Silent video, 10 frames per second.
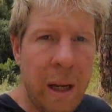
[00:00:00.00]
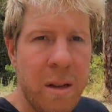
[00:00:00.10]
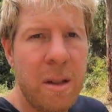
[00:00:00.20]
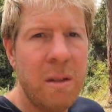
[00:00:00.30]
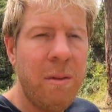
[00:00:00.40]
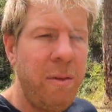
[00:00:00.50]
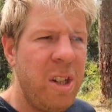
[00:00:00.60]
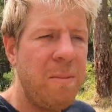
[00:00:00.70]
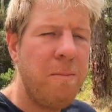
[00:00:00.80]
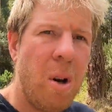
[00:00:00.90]
we're at
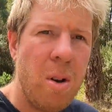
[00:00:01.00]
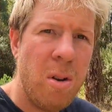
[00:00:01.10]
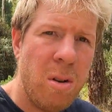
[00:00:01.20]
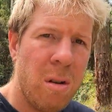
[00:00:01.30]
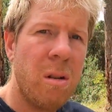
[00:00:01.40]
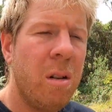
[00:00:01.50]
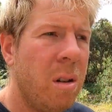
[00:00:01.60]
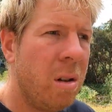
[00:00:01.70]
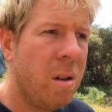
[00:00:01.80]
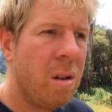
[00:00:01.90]
Fishbone
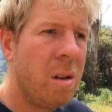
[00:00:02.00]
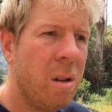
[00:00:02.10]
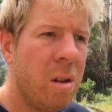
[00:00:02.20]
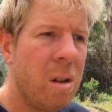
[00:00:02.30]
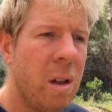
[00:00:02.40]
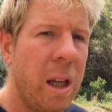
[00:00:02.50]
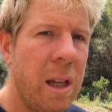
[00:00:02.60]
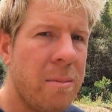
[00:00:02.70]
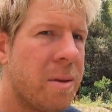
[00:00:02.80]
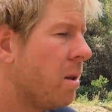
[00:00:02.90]

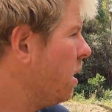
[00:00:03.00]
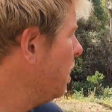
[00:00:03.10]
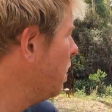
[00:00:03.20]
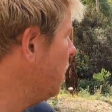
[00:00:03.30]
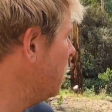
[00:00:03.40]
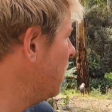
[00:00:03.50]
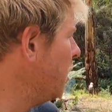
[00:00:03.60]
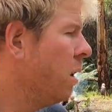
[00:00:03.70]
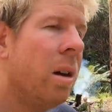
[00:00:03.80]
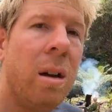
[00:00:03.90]
campsite.
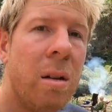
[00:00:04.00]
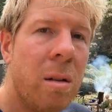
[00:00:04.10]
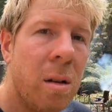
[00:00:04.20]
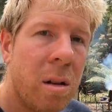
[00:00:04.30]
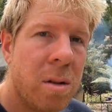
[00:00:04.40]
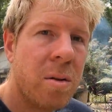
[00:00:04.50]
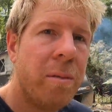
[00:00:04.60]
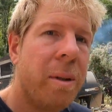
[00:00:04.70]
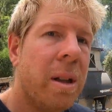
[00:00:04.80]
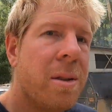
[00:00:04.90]
I sort
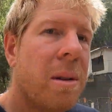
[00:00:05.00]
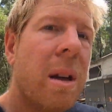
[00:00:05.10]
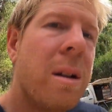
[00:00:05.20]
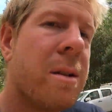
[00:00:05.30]
of picked this one